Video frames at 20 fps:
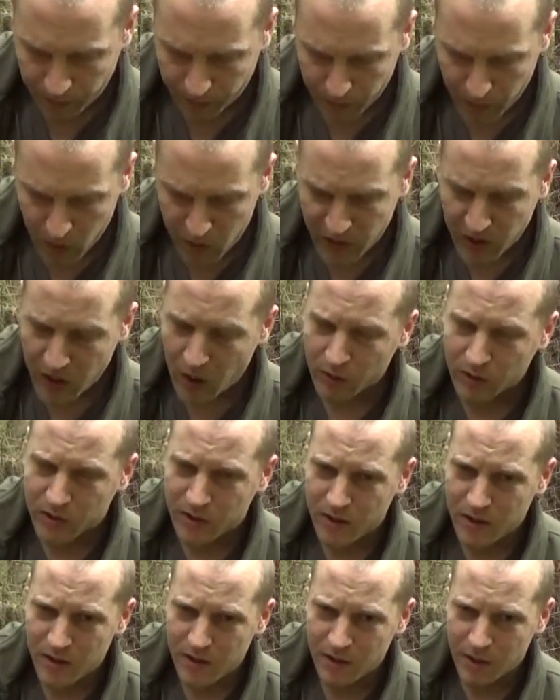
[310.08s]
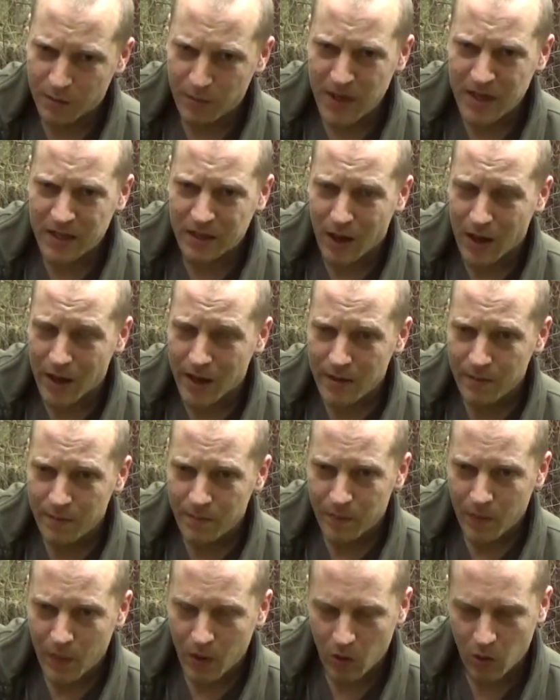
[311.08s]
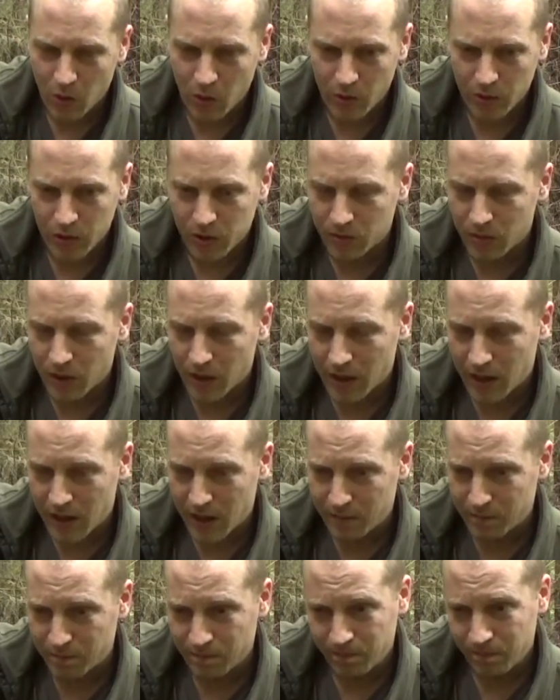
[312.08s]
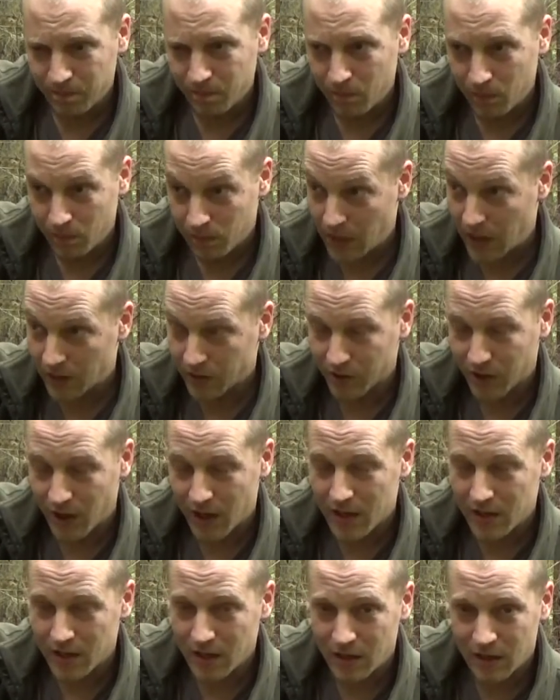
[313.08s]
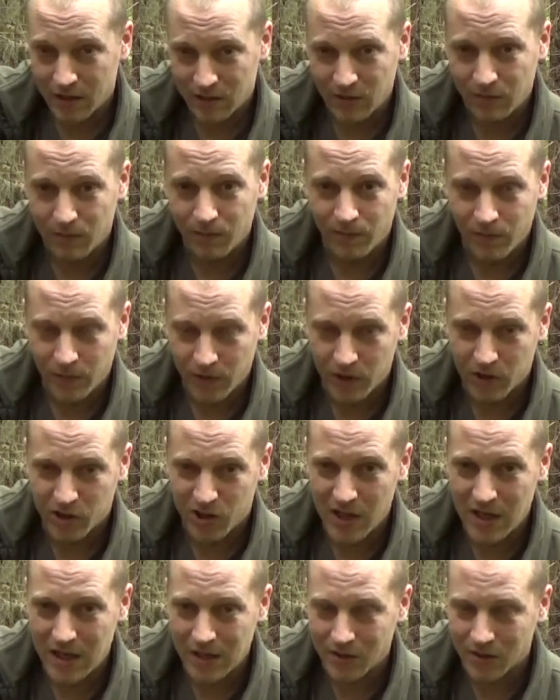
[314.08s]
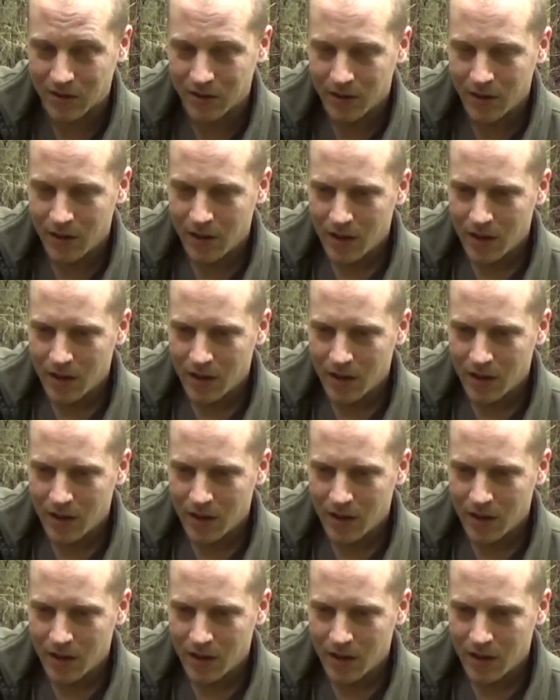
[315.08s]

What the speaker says: Moving on to the mid layer, or as I say, it's for the season.